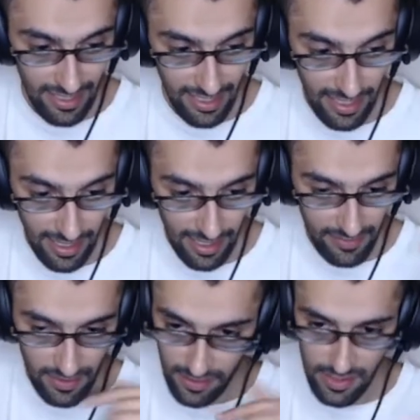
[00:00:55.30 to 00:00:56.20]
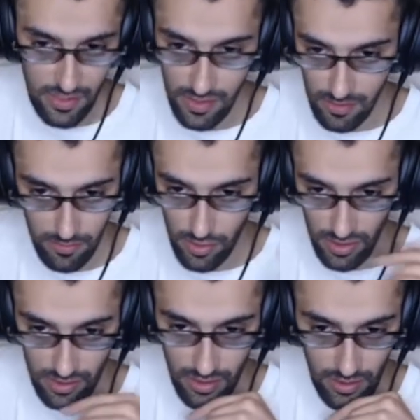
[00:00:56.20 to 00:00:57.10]
and this is
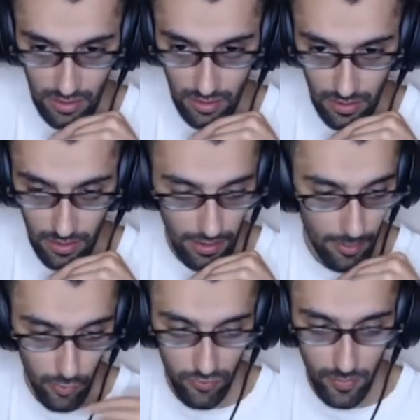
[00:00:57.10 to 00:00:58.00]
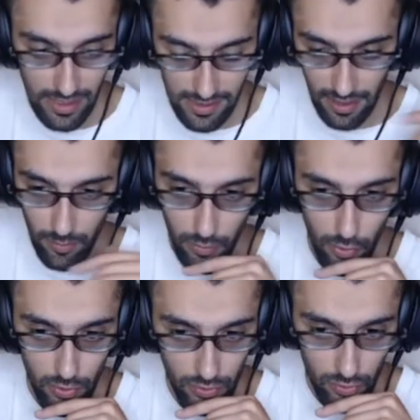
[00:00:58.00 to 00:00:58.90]
just I moved my second
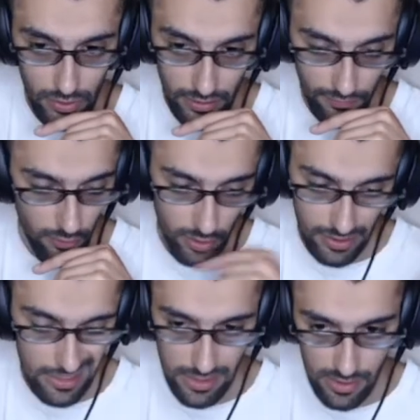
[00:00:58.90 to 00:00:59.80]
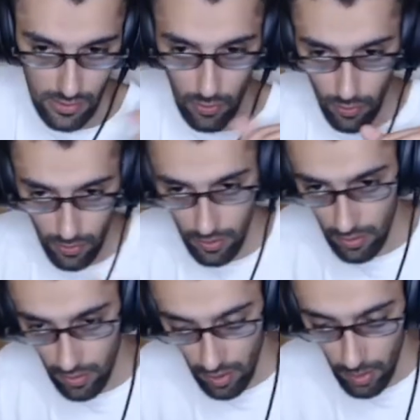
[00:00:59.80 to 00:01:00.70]
pawn to d4. This is
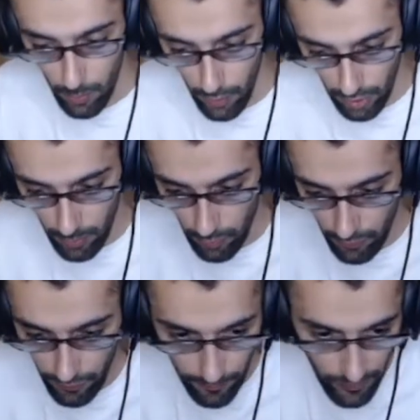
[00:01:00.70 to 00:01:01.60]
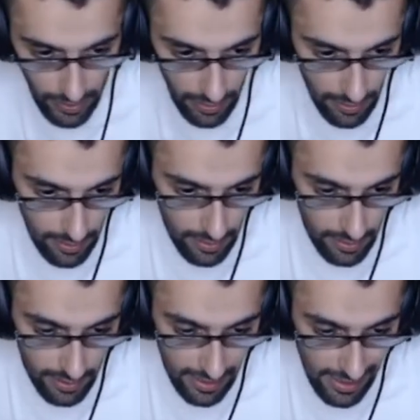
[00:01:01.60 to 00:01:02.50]
a book move.
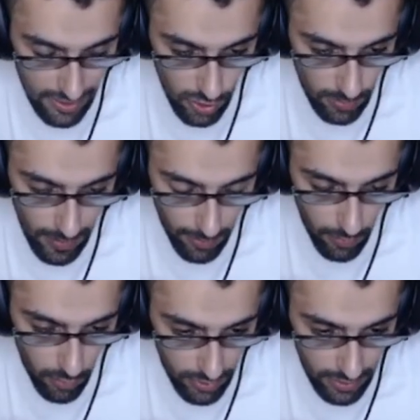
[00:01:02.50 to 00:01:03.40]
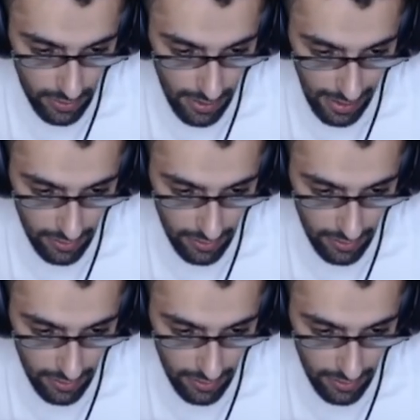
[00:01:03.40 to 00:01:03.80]
He took my pawn, I